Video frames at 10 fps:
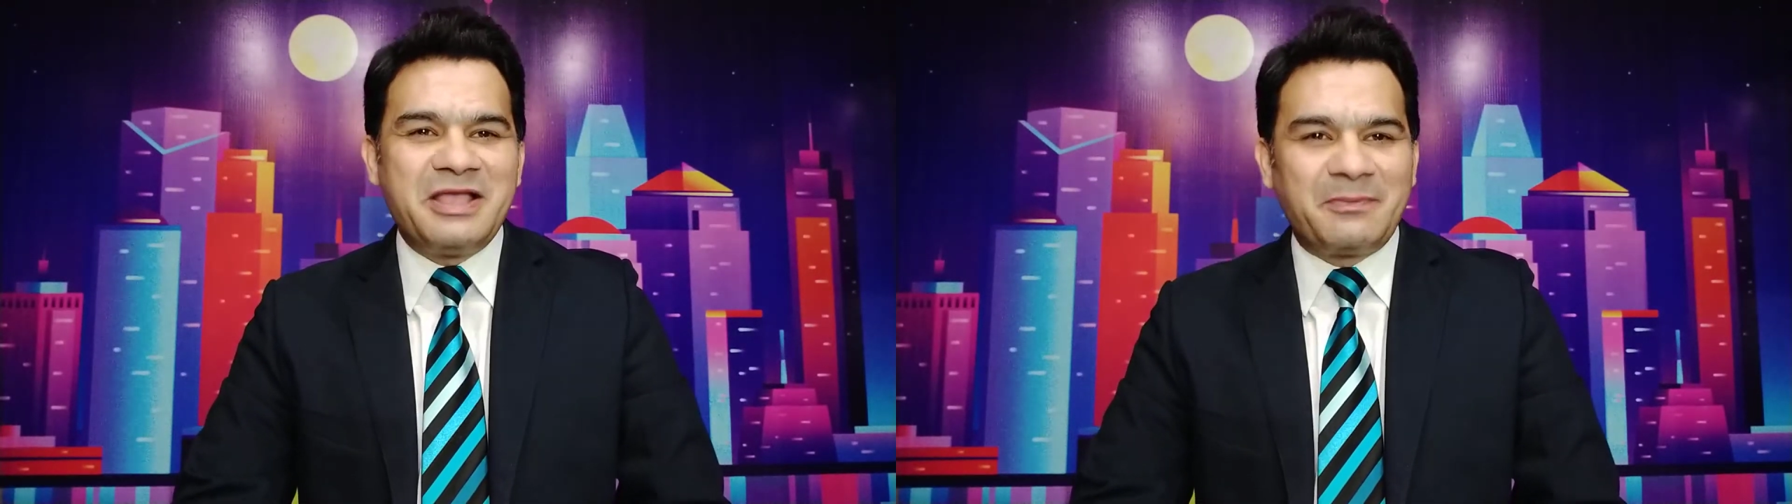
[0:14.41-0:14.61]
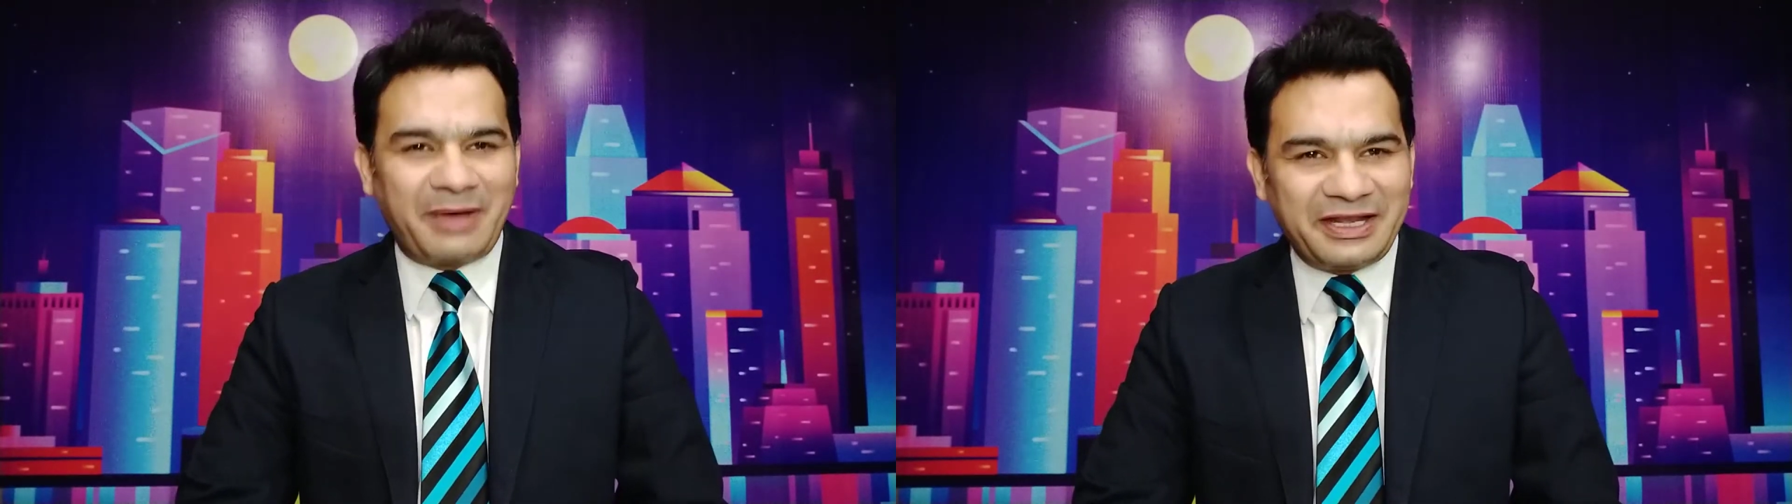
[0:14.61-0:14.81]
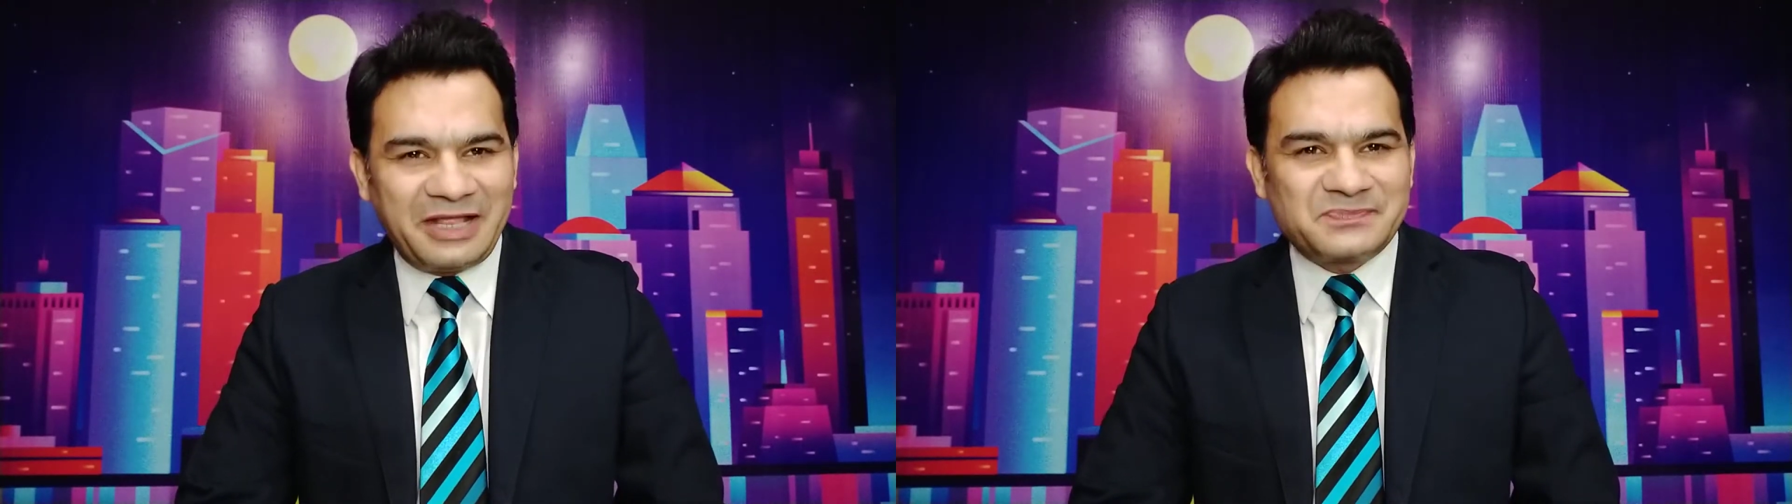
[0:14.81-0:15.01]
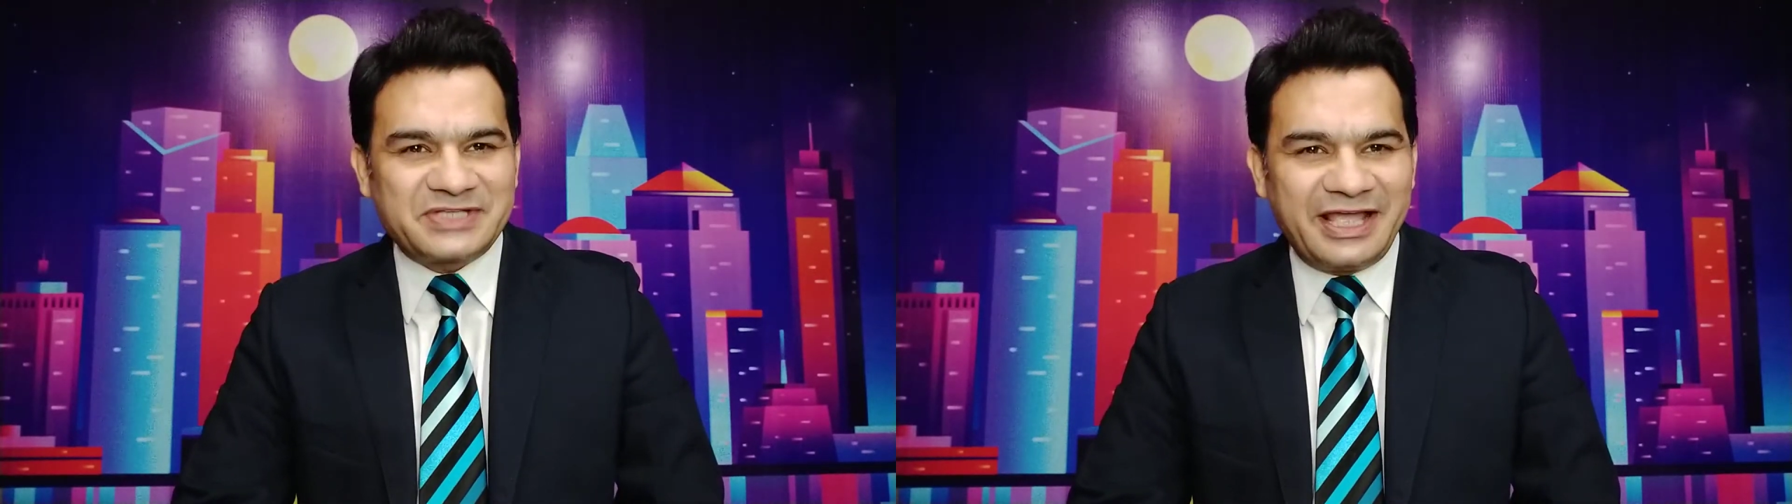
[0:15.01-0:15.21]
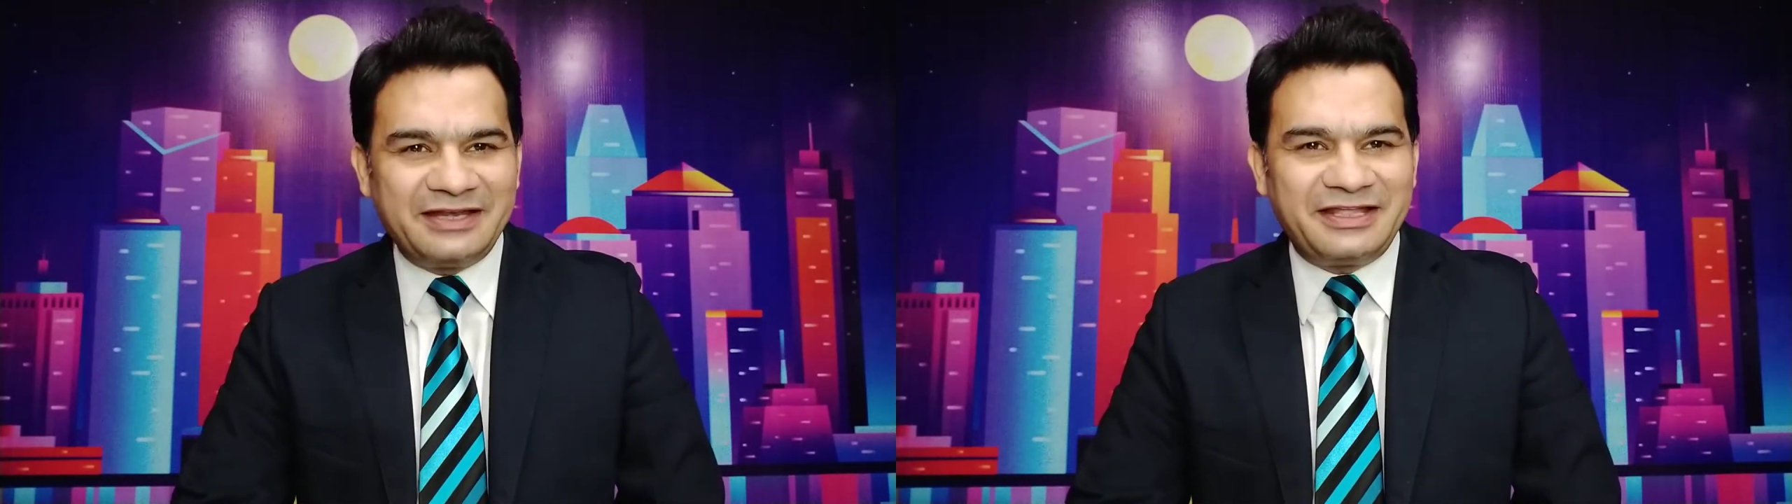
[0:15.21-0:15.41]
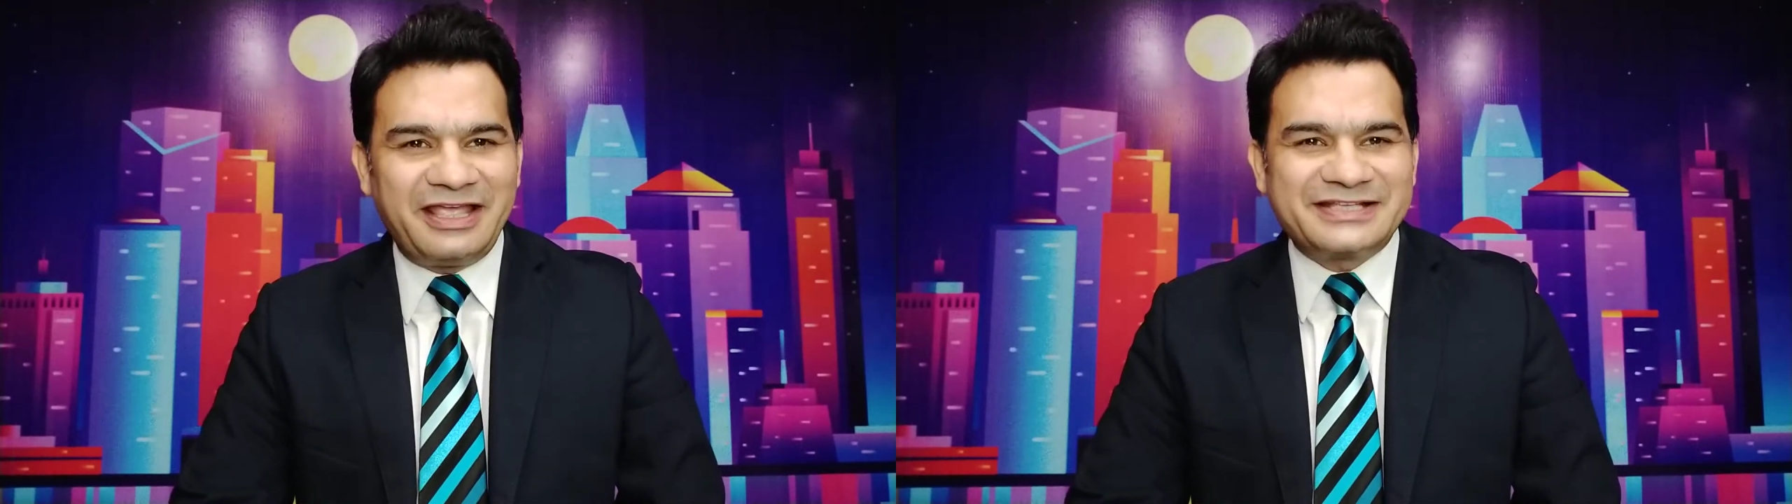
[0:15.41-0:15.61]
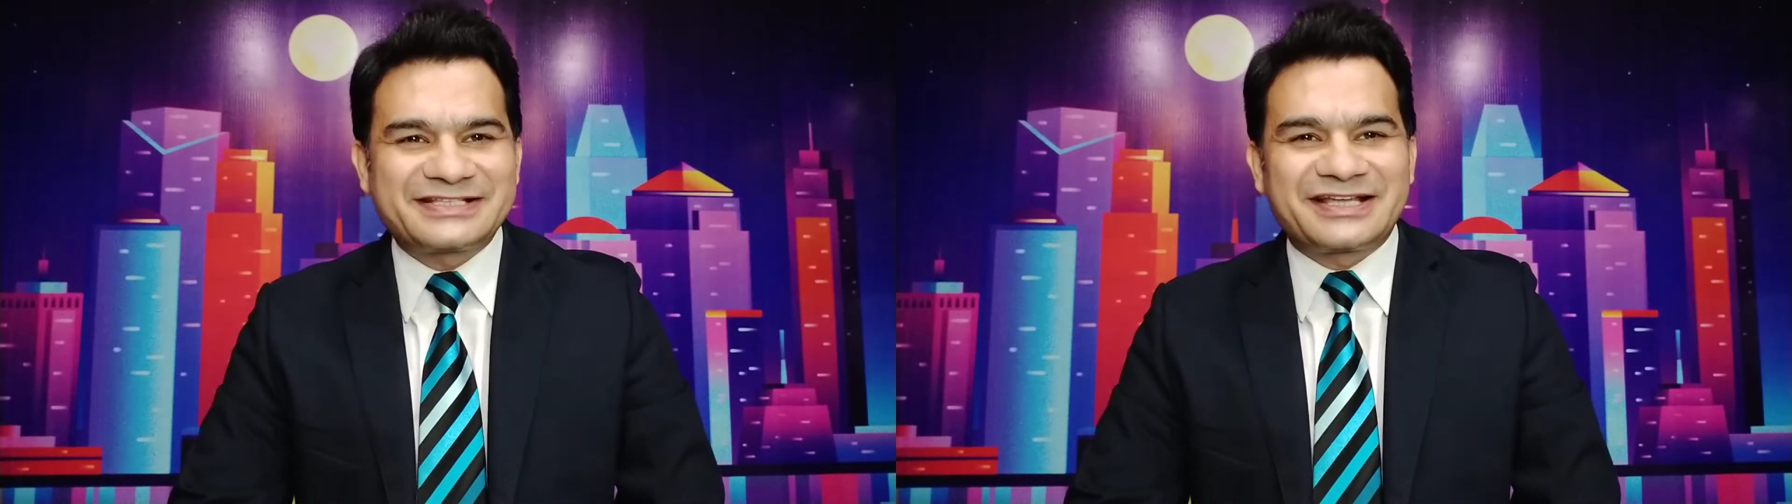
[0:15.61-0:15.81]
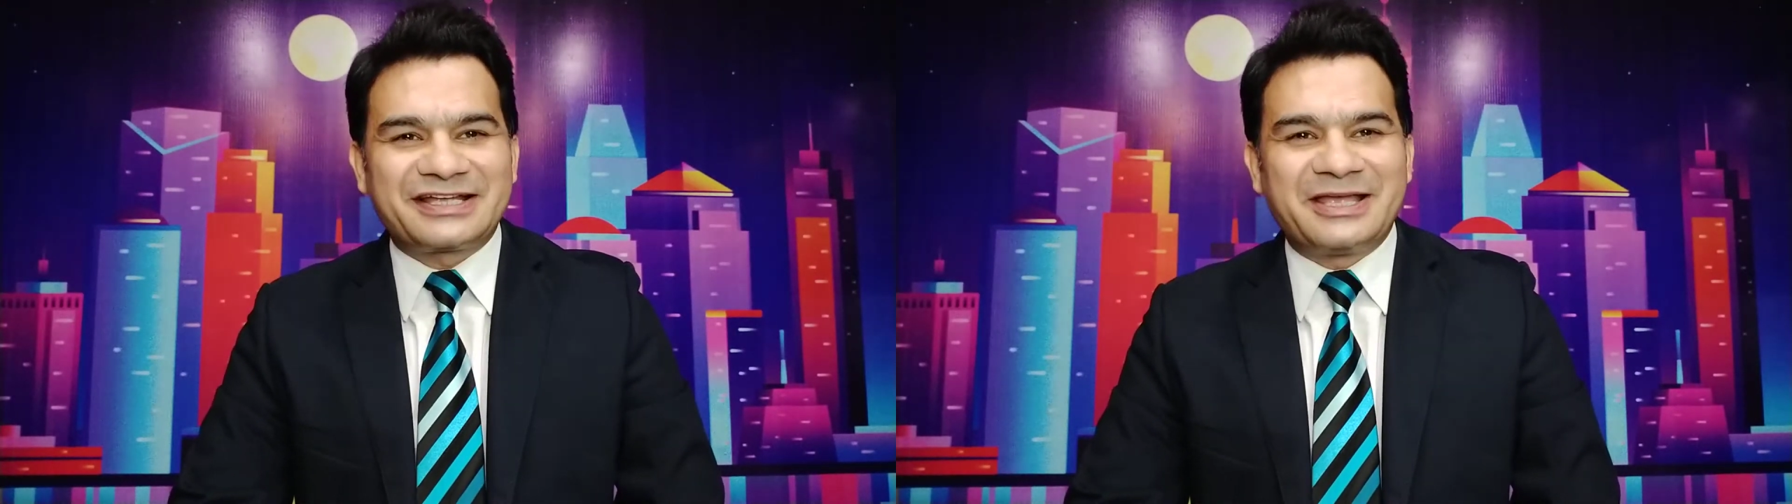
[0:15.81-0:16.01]
My name's NA
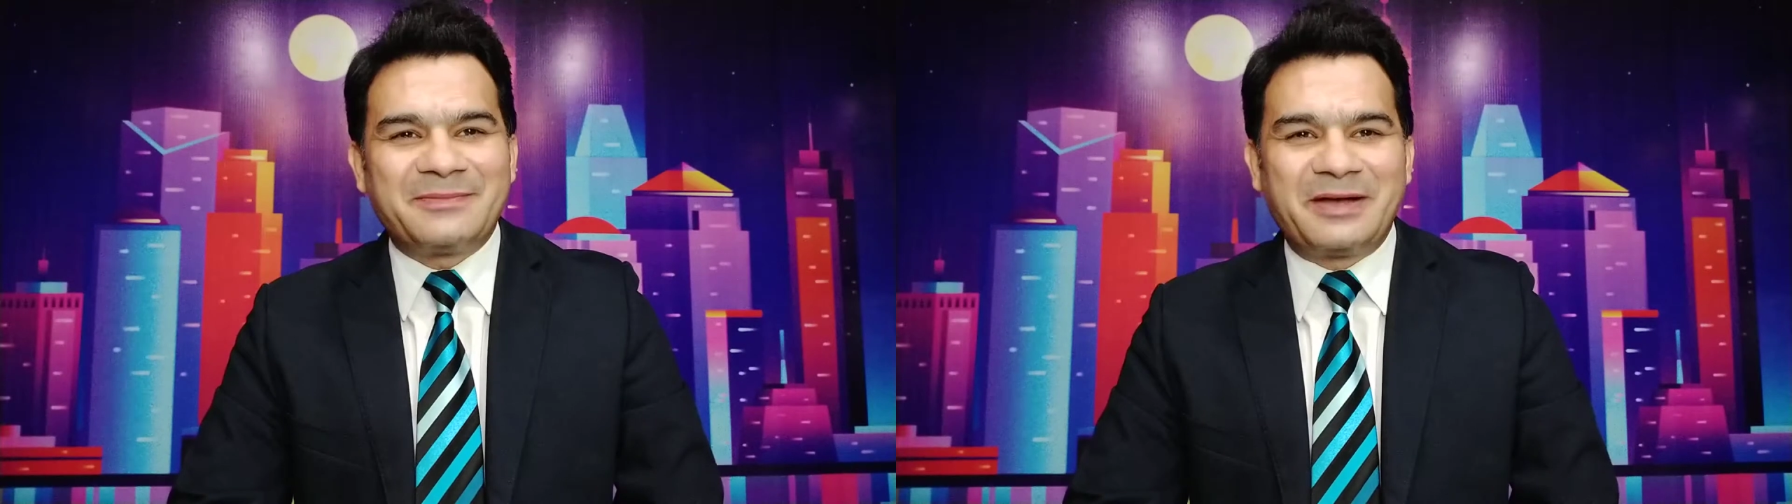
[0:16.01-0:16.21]
Saqib.